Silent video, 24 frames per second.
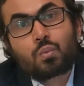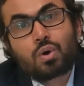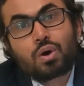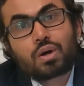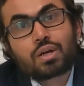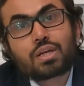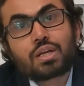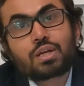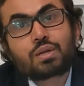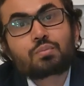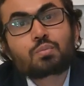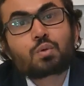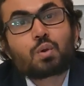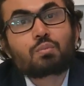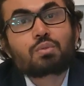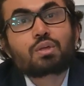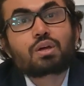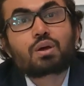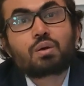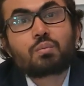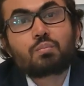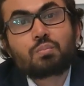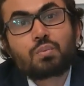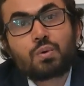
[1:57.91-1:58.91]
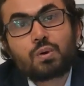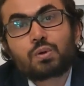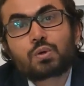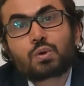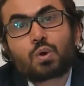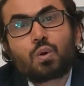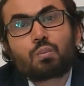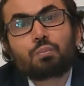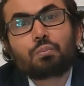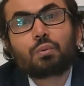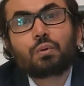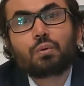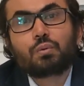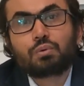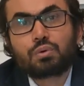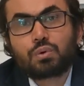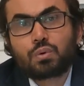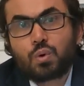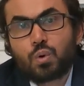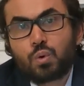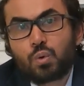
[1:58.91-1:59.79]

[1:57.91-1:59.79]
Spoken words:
working from the comfort of our